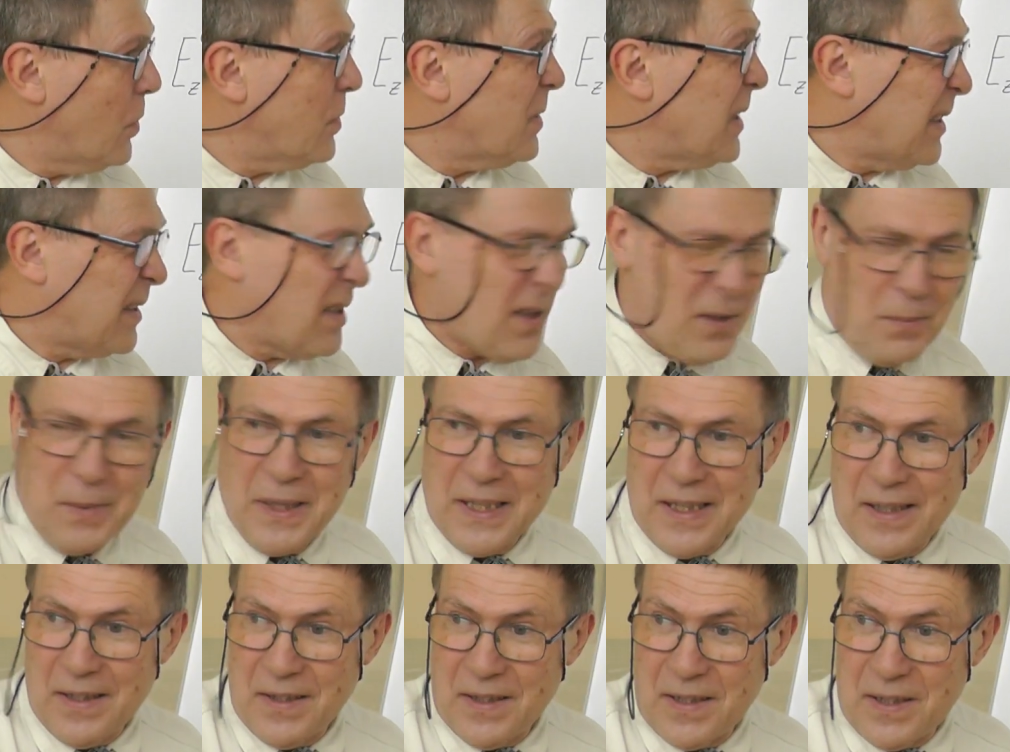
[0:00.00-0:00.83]

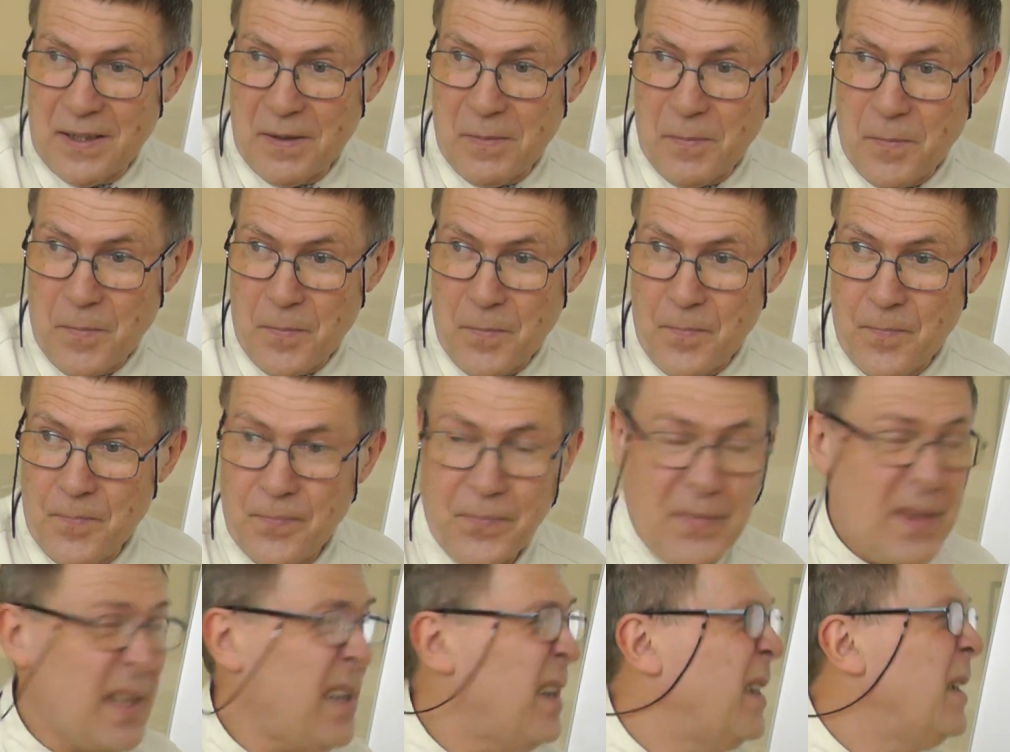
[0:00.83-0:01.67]
determinant.
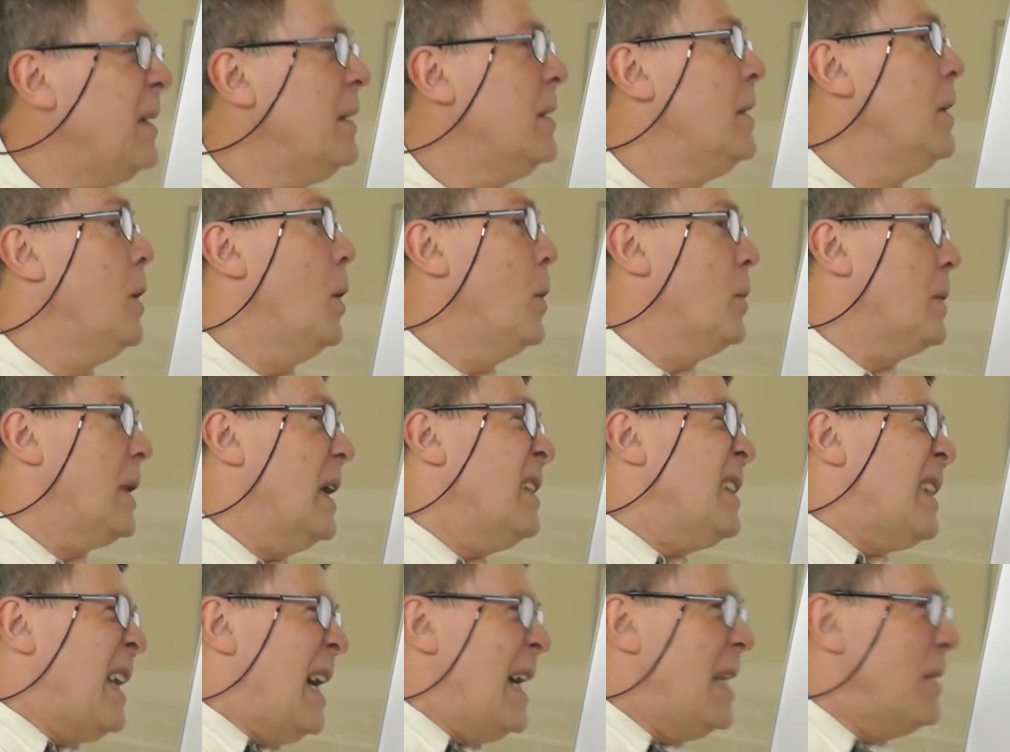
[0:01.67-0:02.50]

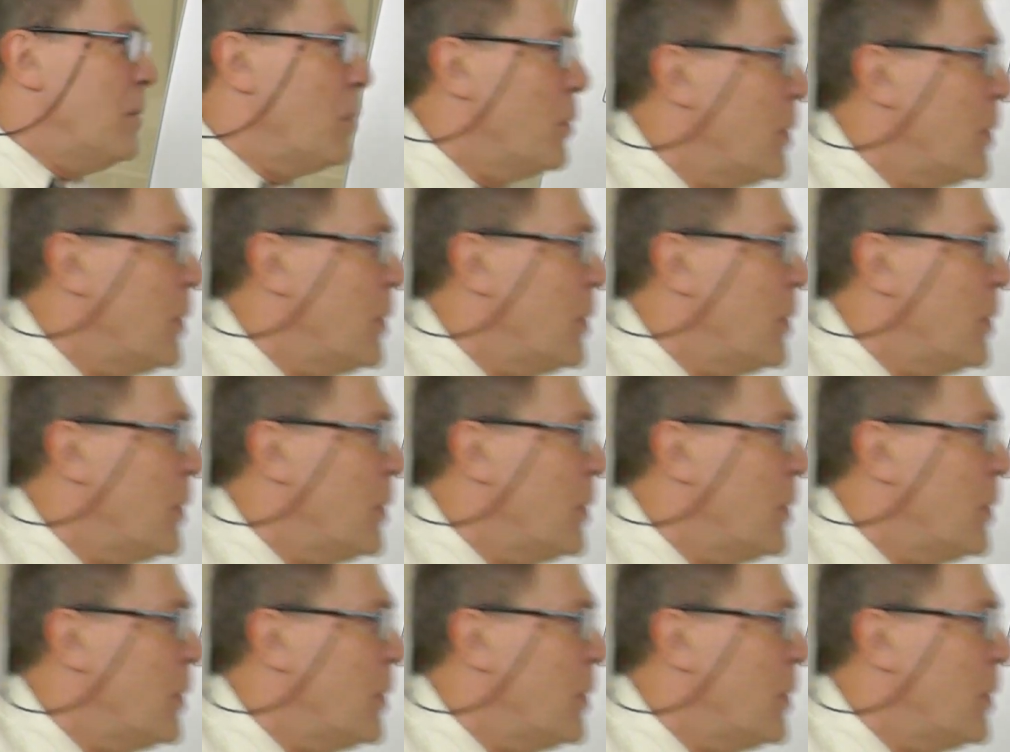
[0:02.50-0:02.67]
Okay, then